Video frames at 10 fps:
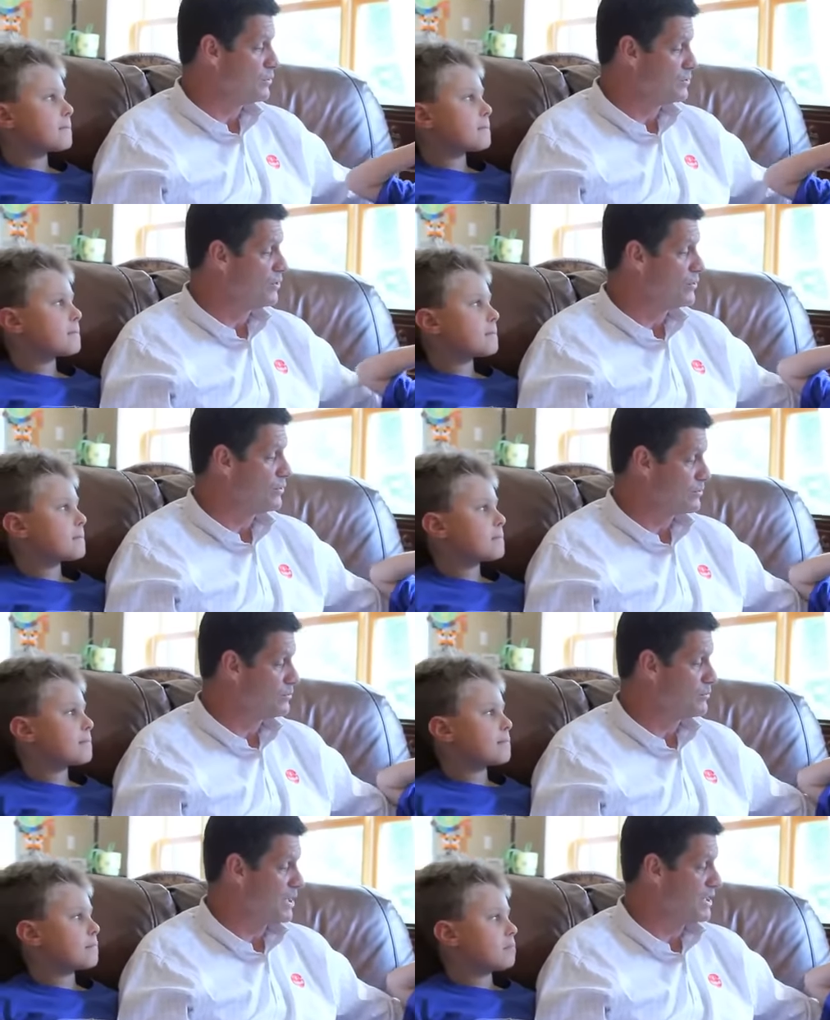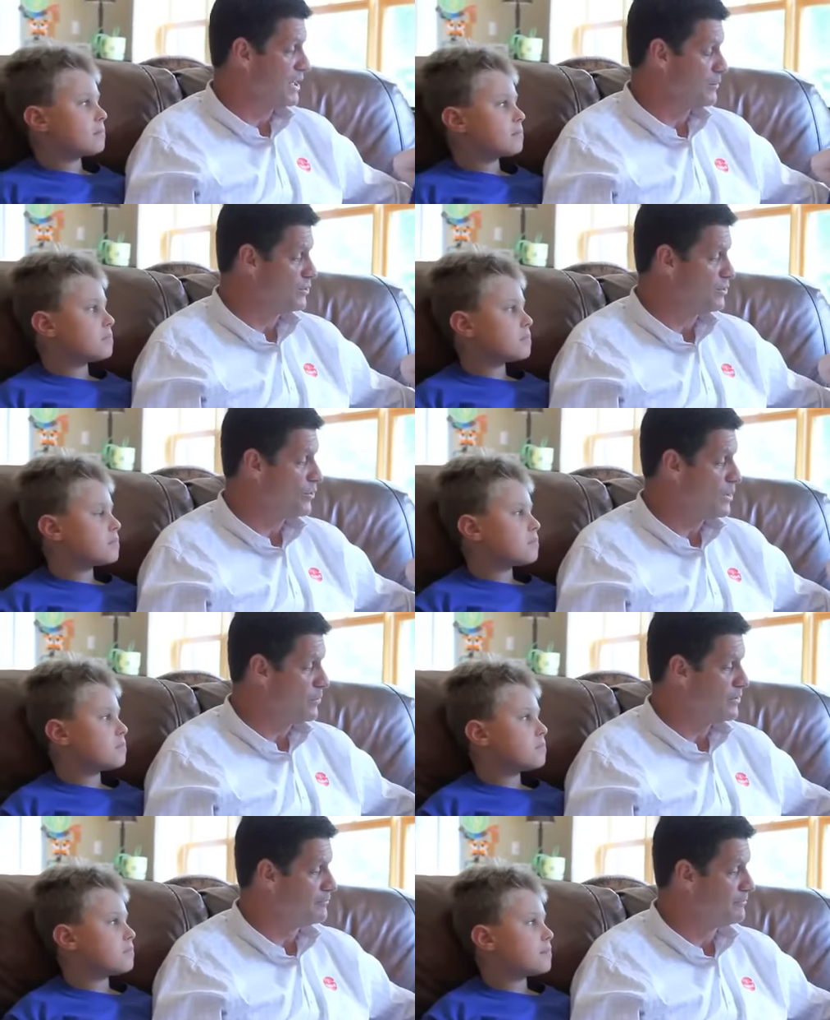Speaker 1: would go, my dad would go help
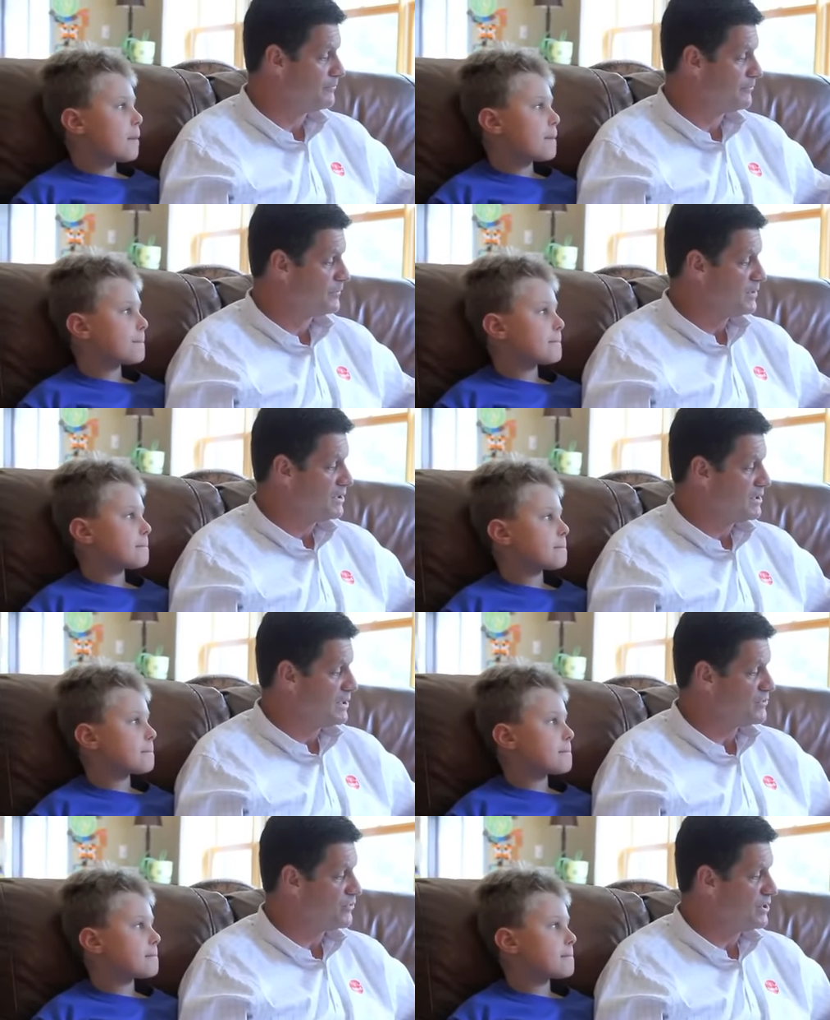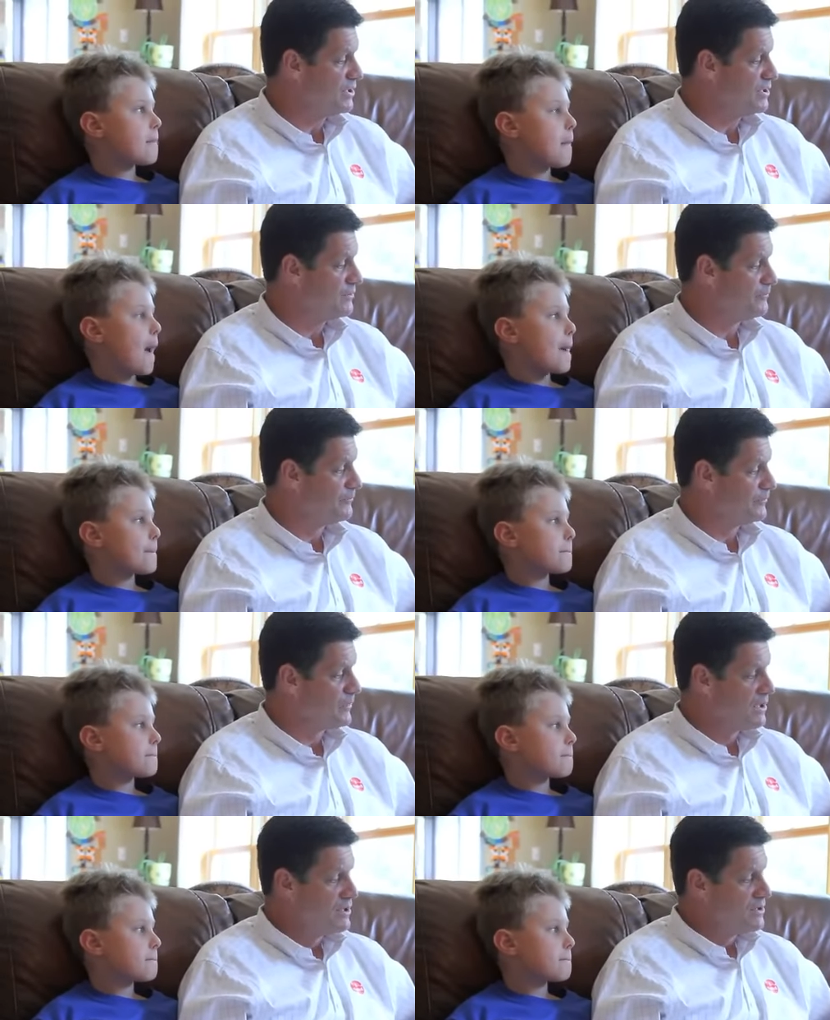them. That's what he did.
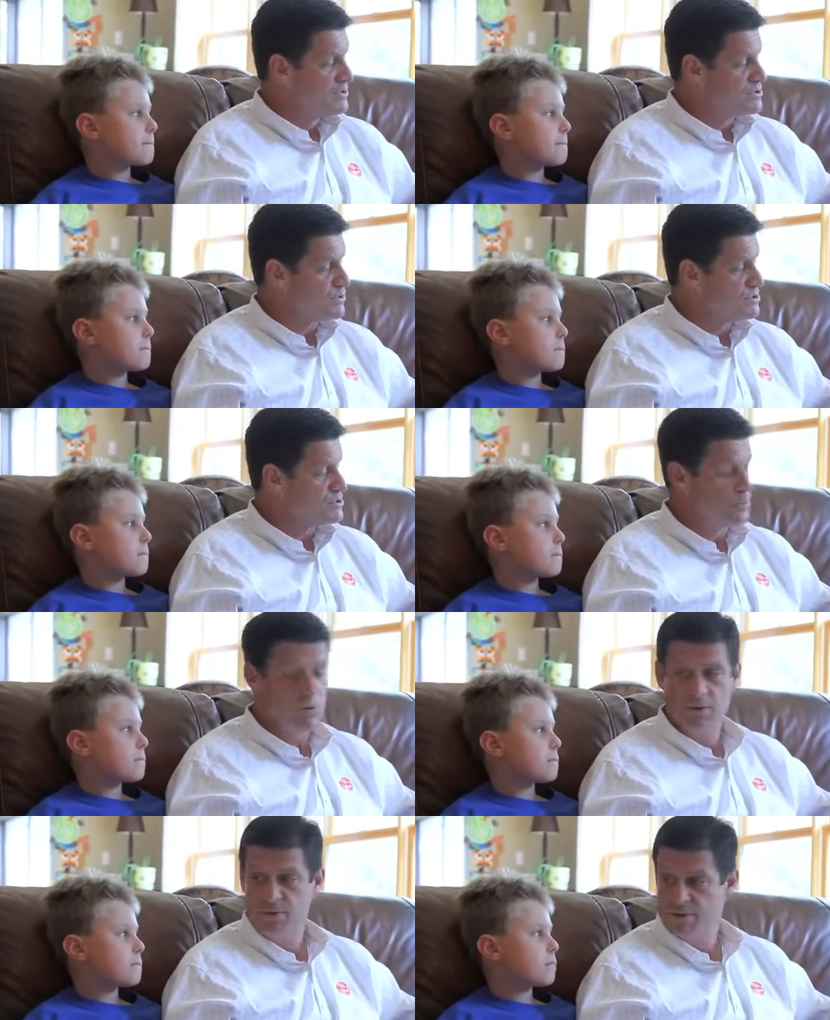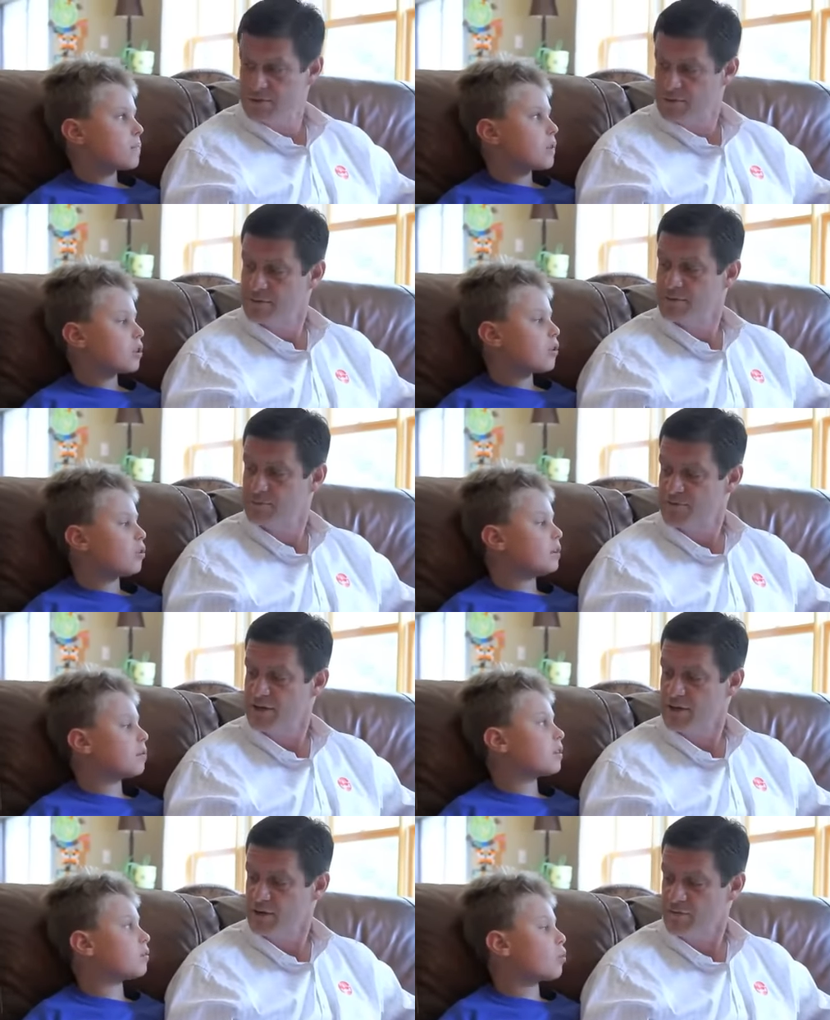So it's important we
Speaker 2: take
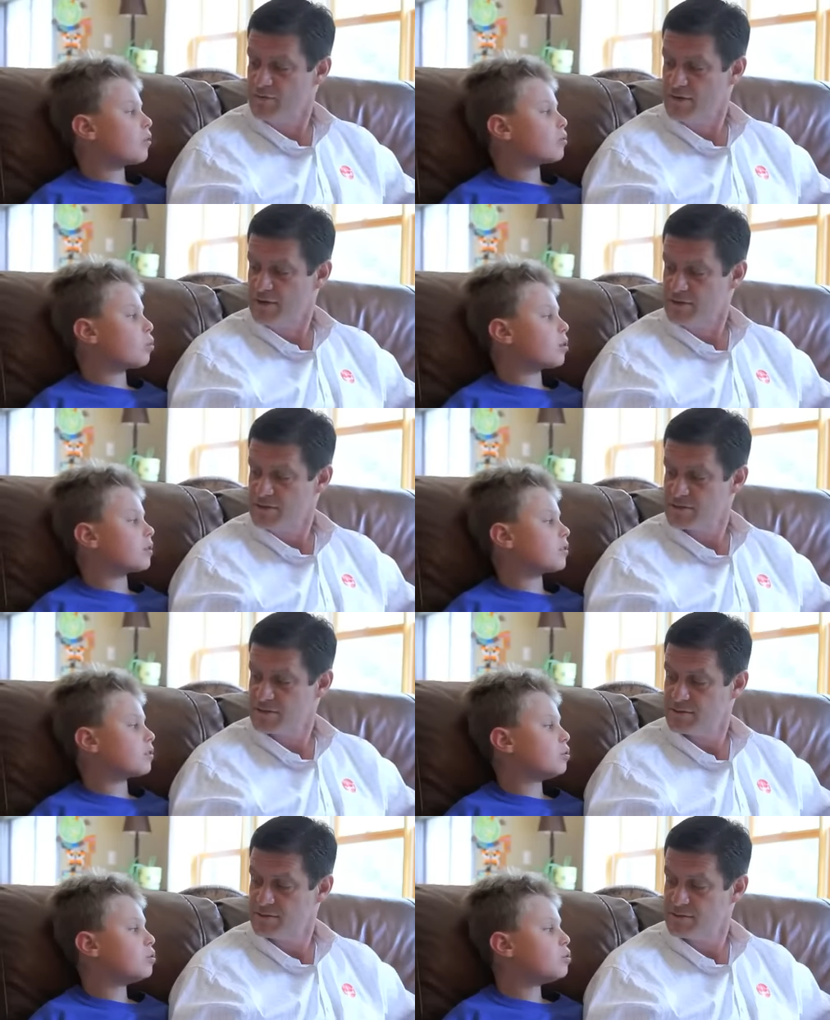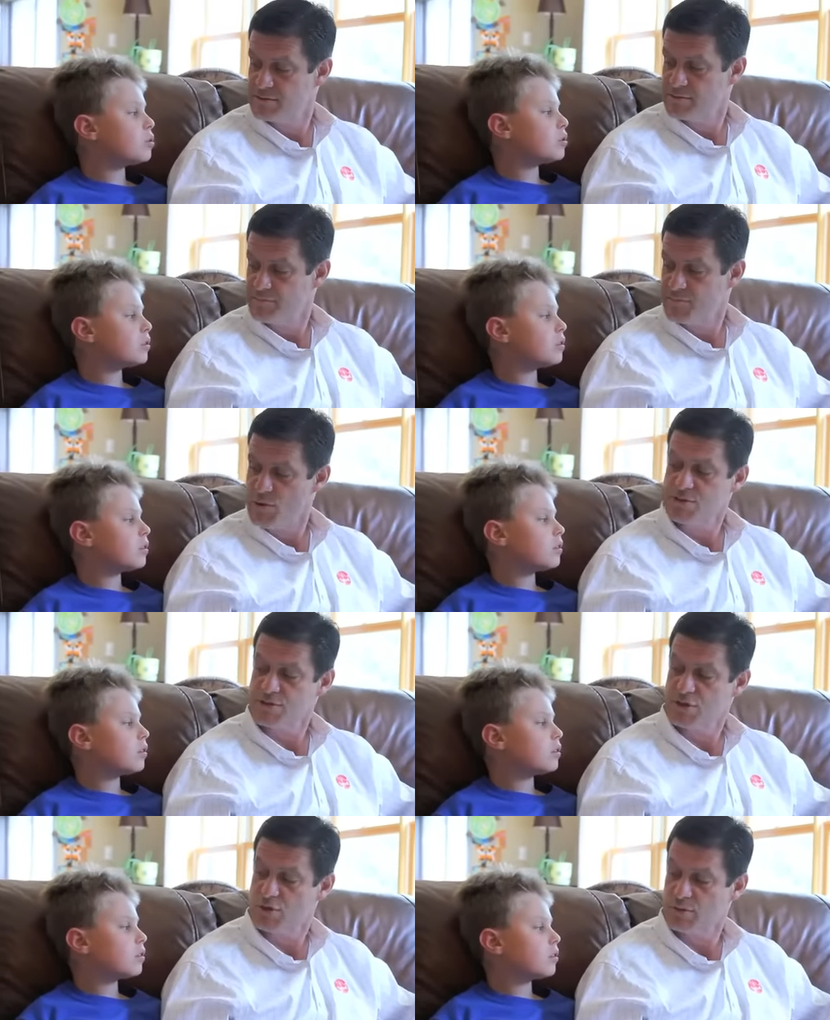care of our veterans.
Speaker 1: No, he was
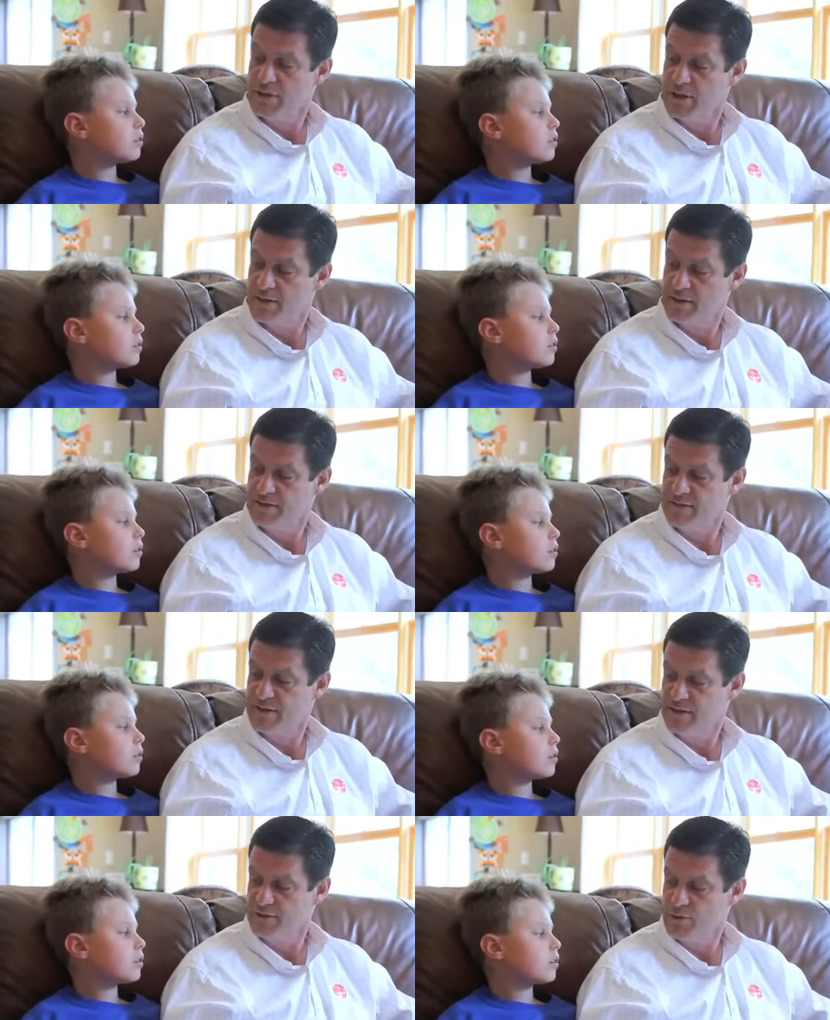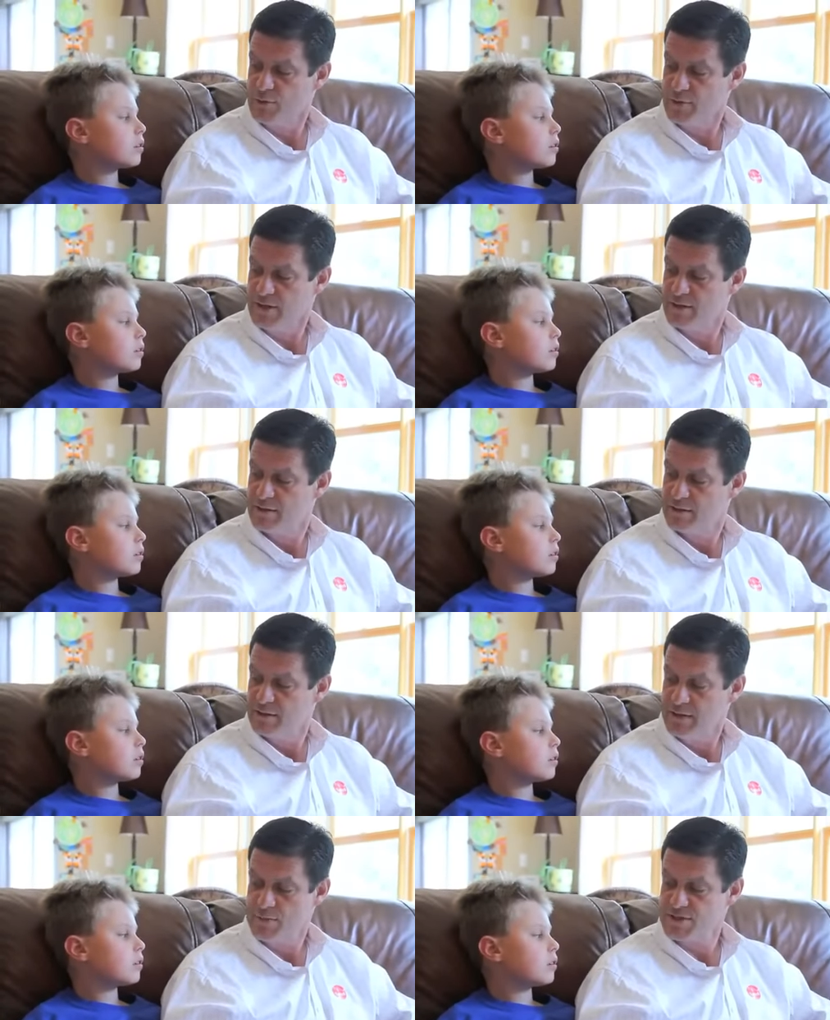in Korea, that tail end of Korea.
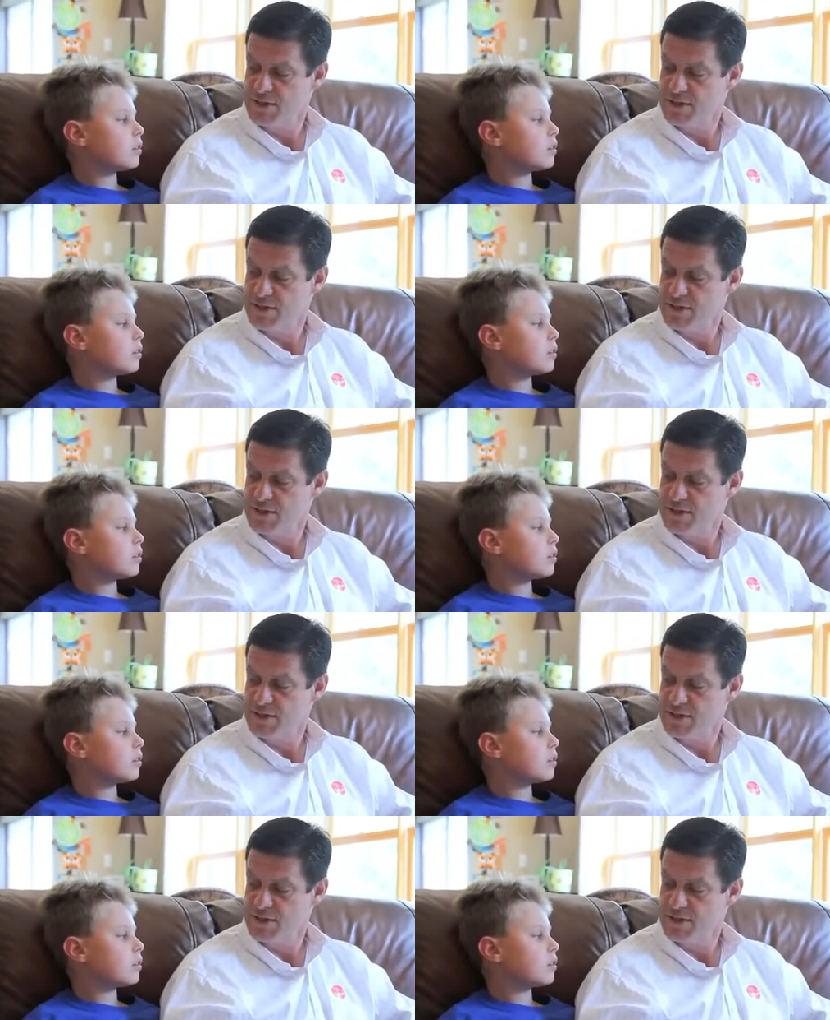He wasn't